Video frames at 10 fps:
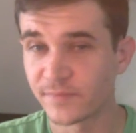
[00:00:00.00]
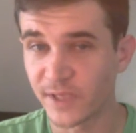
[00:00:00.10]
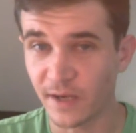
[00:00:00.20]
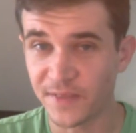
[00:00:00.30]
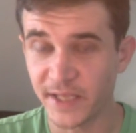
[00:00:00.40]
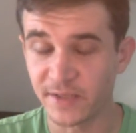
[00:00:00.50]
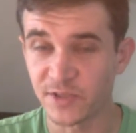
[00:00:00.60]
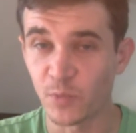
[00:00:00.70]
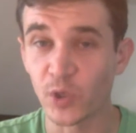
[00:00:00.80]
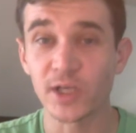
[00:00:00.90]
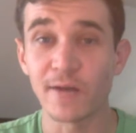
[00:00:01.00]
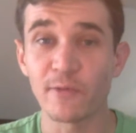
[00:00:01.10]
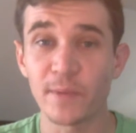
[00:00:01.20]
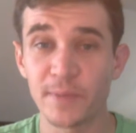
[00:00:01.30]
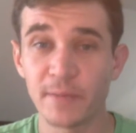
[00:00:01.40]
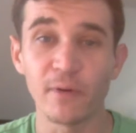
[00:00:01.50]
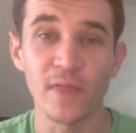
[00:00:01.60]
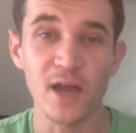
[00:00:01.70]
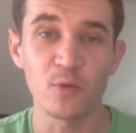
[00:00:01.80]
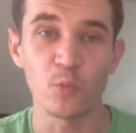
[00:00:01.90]
You know, I think there's more government people
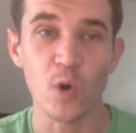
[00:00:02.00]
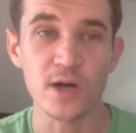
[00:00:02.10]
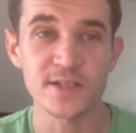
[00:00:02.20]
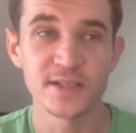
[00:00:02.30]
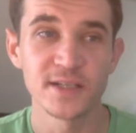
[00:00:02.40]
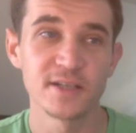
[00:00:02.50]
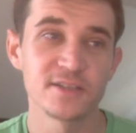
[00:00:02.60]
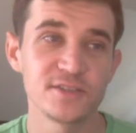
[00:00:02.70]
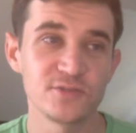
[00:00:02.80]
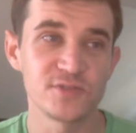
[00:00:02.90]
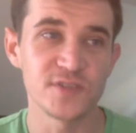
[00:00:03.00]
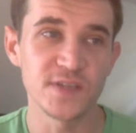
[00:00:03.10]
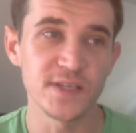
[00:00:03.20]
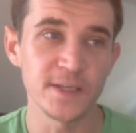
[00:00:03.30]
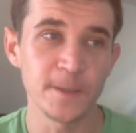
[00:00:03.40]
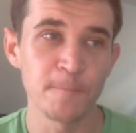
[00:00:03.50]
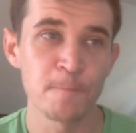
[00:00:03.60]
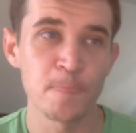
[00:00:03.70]
that want to see